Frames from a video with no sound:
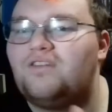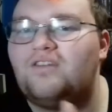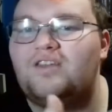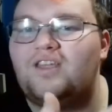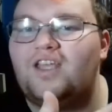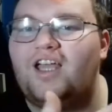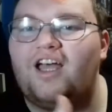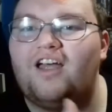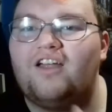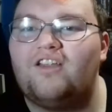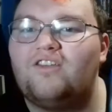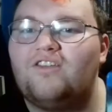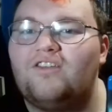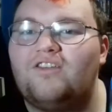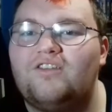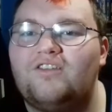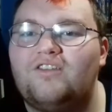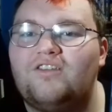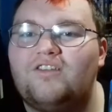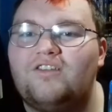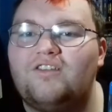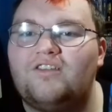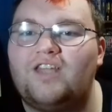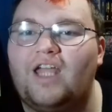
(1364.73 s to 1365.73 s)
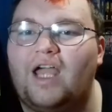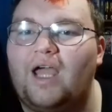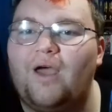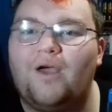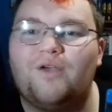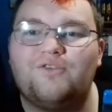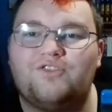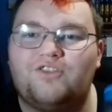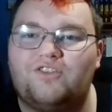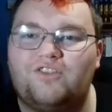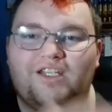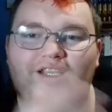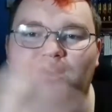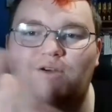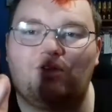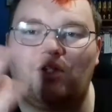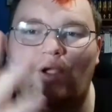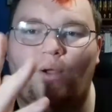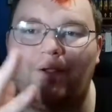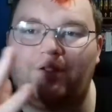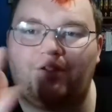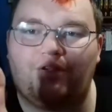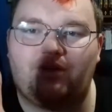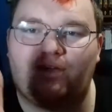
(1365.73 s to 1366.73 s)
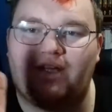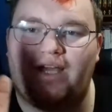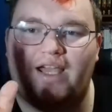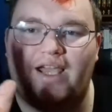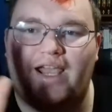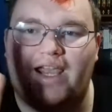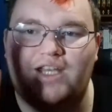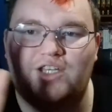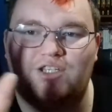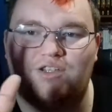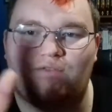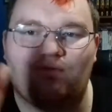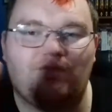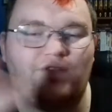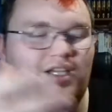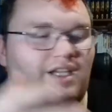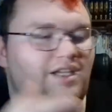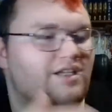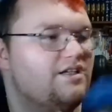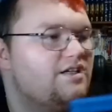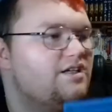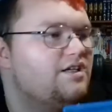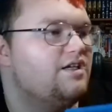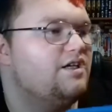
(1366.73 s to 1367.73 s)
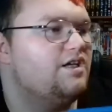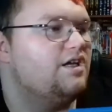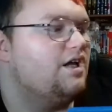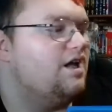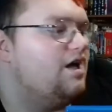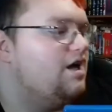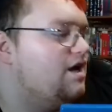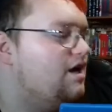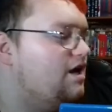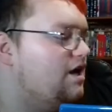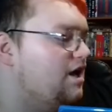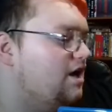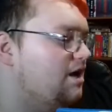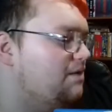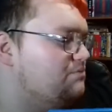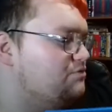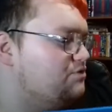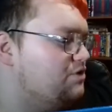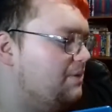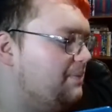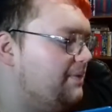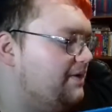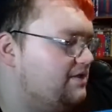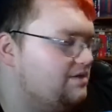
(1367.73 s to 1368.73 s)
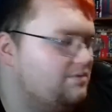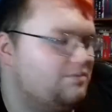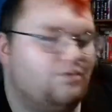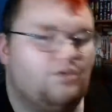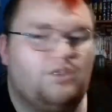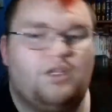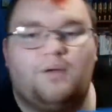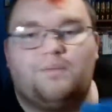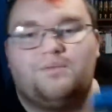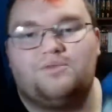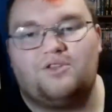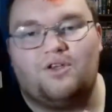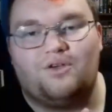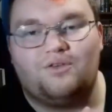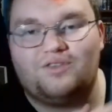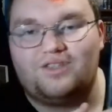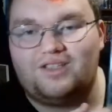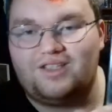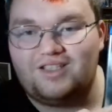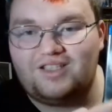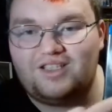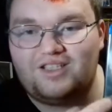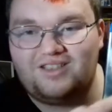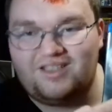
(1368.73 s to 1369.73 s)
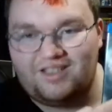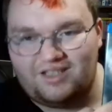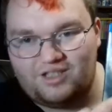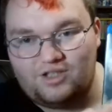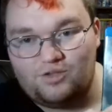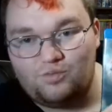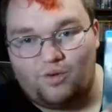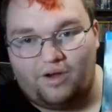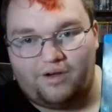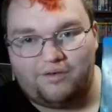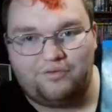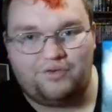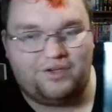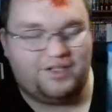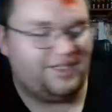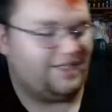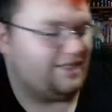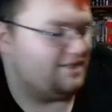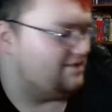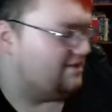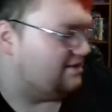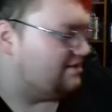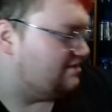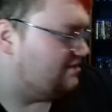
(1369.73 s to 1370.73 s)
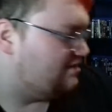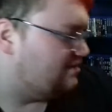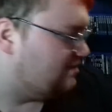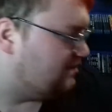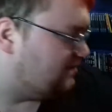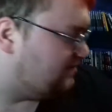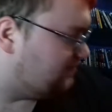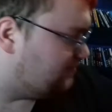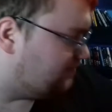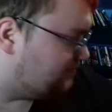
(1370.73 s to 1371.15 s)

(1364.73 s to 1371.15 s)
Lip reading: Yeah, there's a deal going on at HMV. So I picked them all up. So this is why 3D exists.